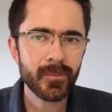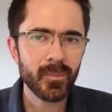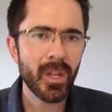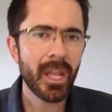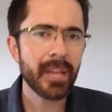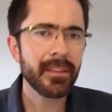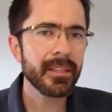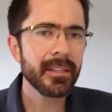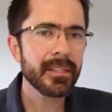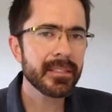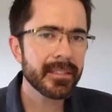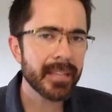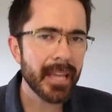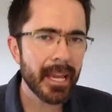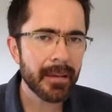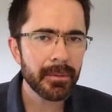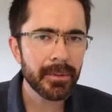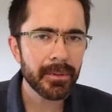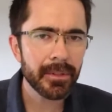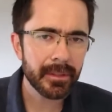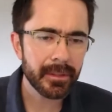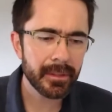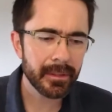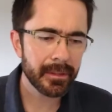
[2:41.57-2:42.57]
And the
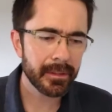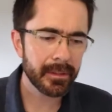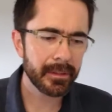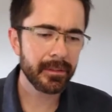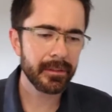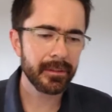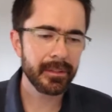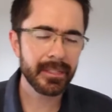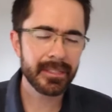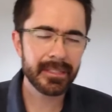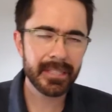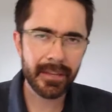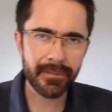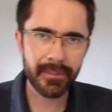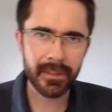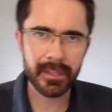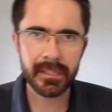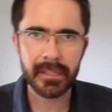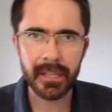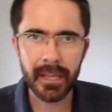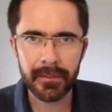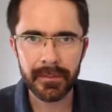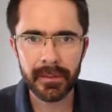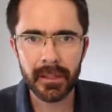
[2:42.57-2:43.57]
Sabbath, the seventh
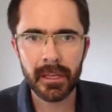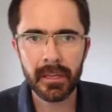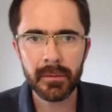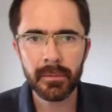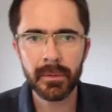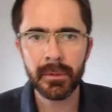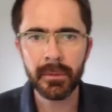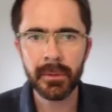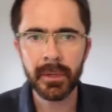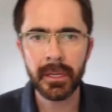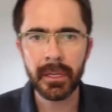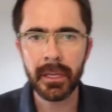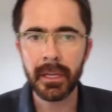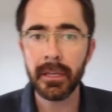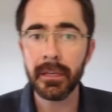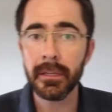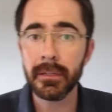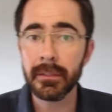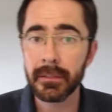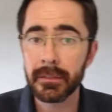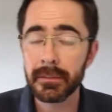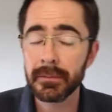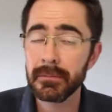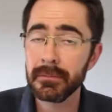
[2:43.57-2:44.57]
day of the Hebrew week,
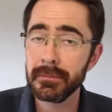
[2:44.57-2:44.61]
and